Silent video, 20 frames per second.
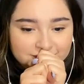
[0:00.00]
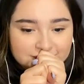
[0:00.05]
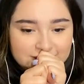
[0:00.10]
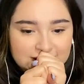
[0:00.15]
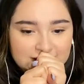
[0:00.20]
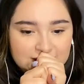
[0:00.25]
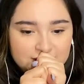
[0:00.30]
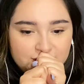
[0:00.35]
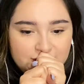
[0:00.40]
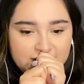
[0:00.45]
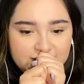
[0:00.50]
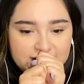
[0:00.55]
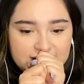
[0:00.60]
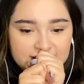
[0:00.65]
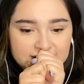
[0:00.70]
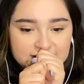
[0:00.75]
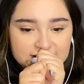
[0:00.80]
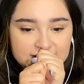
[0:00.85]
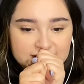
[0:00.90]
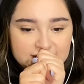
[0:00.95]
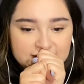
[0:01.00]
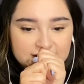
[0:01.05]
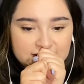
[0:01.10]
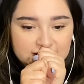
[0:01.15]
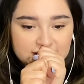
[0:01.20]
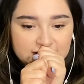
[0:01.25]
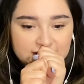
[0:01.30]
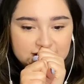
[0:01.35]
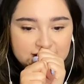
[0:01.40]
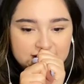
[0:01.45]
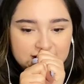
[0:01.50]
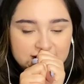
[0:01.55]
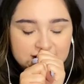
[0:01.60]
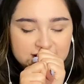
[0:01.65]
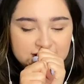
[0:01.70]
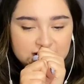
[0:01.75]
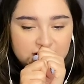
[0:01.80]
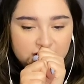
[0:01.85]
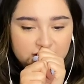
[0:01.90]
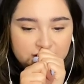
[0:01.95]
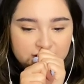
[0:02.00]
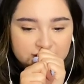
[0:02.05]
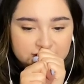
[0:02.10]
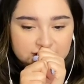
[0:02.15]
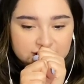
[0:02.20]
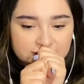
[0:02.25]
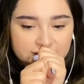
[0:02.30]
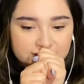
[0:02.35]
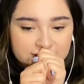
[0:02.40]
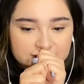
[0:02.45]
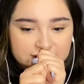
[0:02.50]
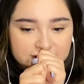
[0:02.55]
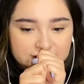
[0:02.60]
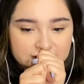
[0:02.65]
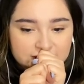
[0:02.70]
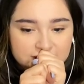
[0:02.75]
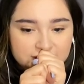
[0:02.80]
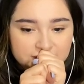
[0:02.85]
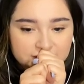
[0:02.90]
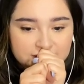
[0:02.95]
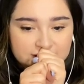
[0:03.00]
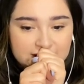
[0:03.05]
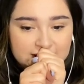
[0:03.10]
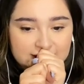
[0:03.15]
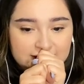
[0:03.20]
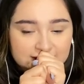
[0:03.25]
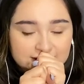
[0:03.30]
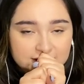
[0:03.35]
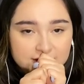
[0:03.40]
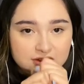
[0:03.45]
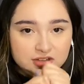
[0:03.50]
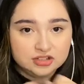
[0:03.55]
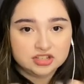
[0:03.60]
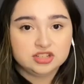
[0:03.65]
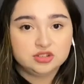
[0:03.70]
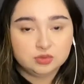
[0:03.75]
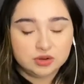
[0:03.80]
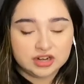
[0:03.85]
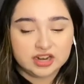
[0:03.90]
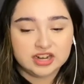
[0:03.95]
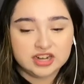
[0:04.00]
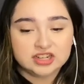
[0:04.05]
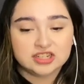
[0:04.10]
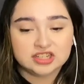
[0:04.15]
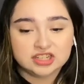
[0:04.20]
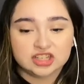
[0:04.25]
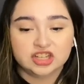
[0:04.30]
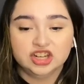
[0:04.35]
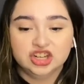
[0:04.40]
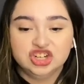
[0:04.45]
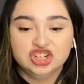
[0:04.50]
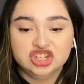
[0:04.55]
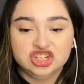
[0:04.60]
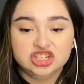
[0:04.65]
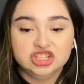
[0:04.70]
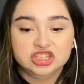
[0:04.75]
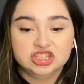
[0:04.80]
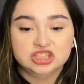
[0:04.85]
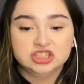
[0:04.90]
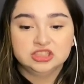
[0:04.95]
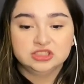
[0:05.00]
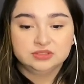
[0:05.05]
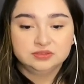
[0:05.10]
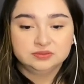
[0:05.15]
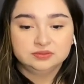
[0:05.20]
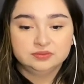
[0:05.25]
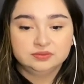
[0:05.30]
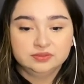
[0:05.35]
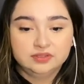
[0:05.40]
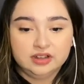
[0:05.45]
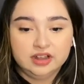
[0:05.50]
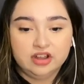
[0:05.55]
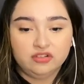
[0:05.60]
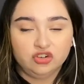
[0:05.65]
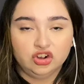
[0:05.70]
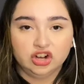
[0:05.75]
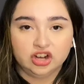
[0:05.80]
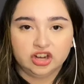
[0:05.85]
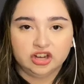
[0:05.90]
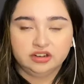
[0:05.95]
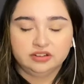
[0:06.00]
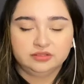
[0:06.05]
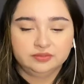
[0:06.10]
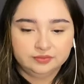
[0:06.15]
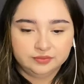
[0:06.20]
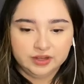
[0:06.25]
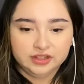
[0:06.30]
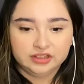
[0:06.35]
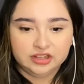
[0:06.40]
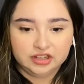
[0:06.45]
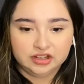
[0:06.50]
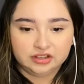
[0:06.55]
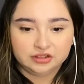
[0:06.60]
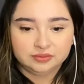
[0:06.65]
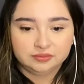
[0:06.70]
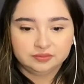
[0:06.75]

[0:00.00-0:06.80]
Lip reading: He's wearing skinny jeans. Oh no, he's not wearing skinny jeans. But like, that's the closest we're getting to skinny jeans ever again, I think.